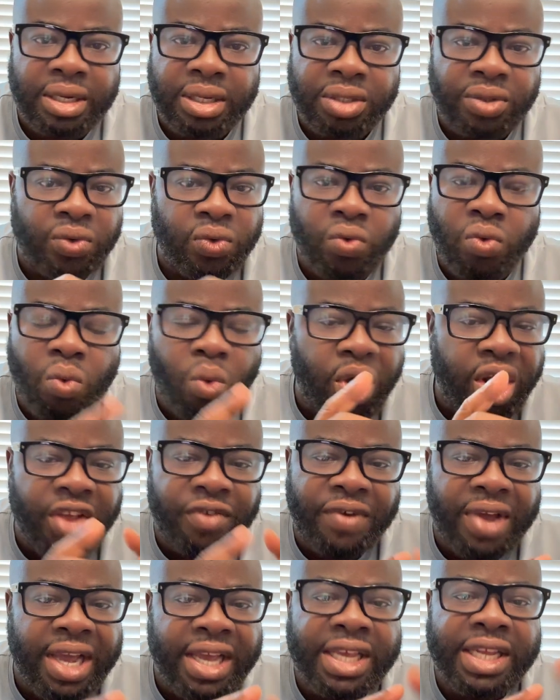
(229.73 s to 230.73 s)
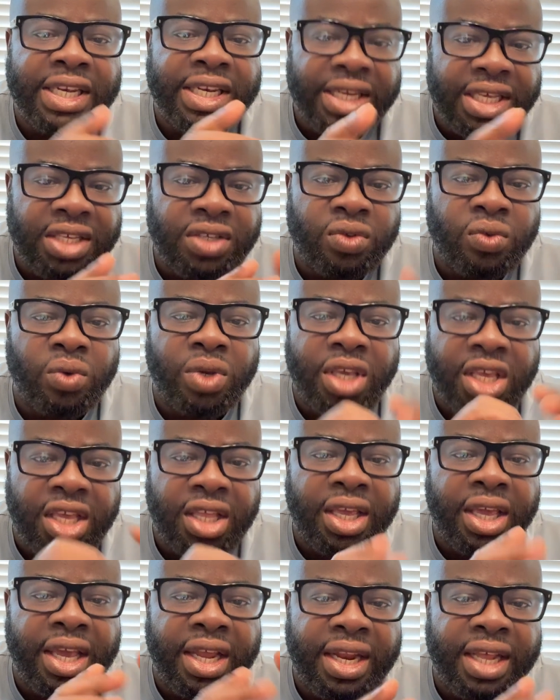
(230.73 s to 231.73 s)
do whatever it needs to
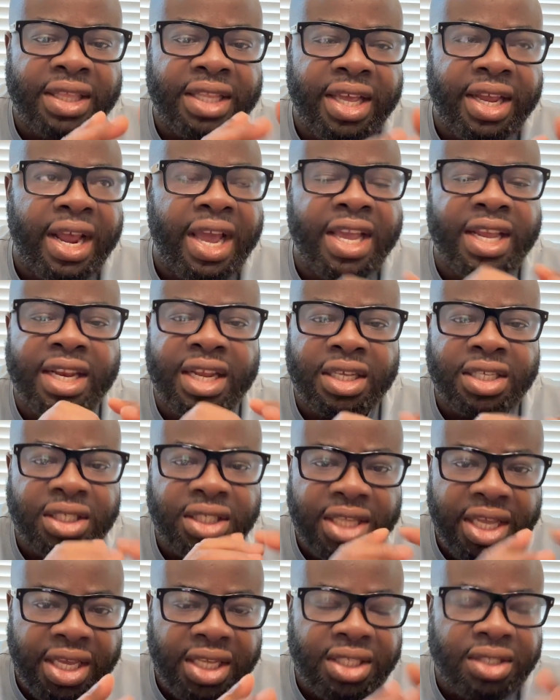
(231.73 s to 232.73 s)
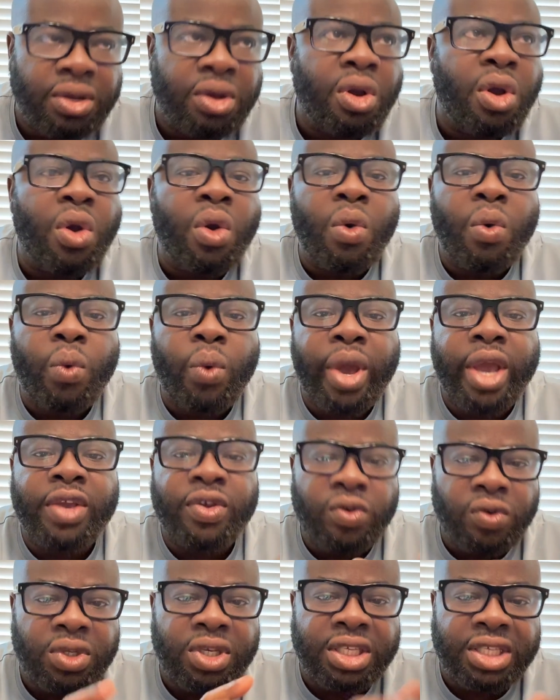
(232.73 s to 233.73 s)
get the data in a state where
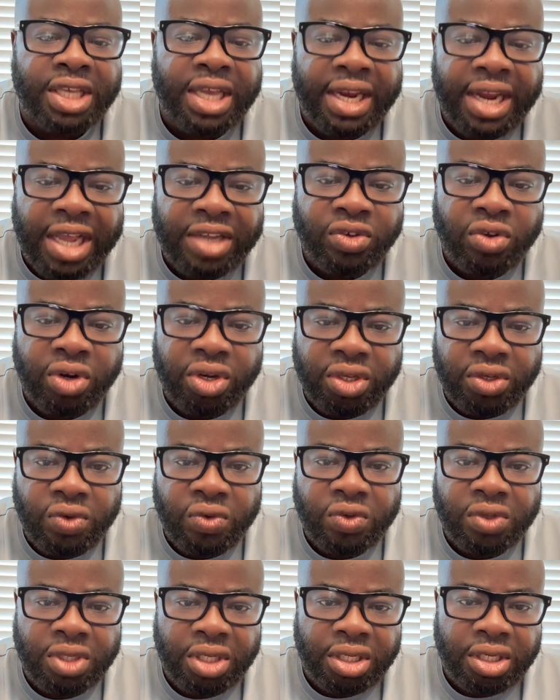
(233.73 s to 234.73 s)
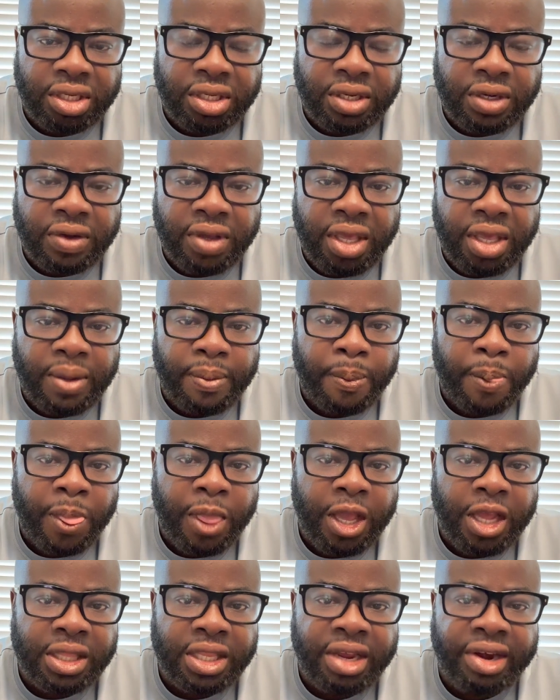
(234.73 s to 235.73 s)
users can actually use it. Okay,
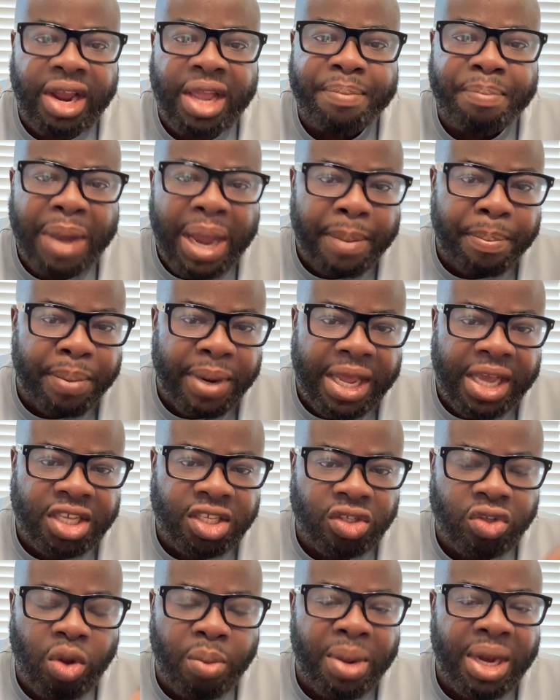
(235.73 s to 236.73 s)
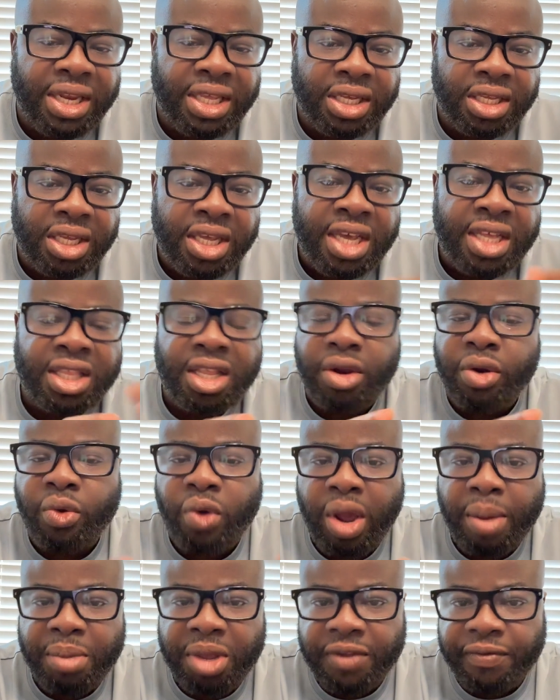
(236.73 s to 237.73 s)
the right pipelines. Normally, the
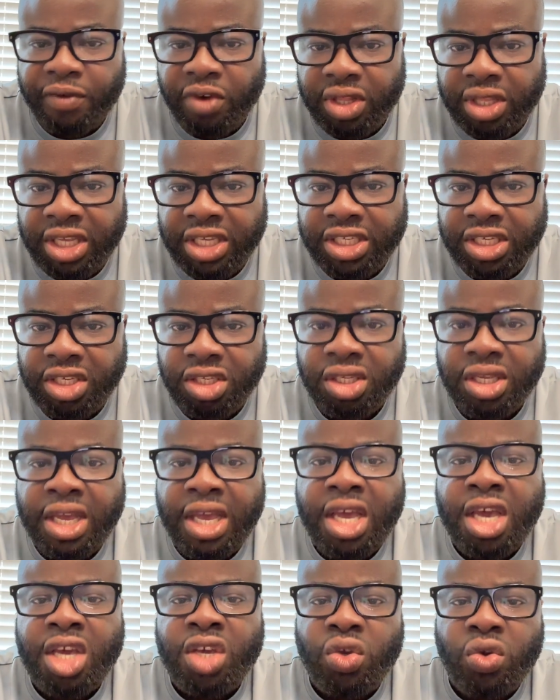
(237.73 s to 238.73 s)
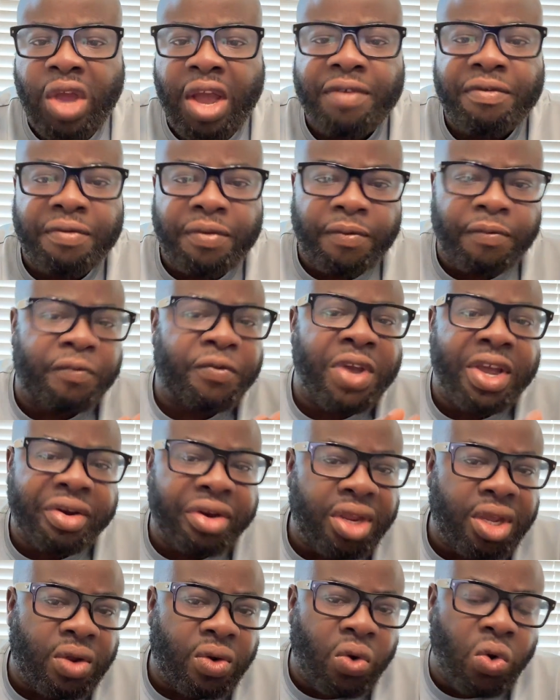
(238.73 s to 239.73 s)
requirement for this is you are
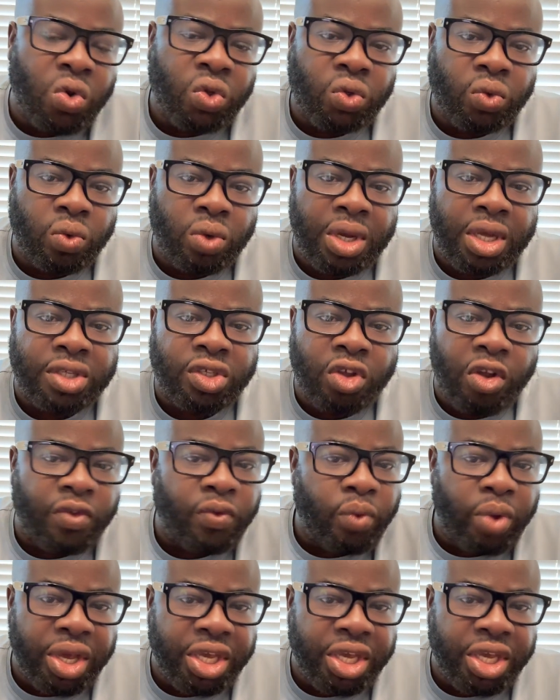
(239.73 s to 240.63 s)
very close to a software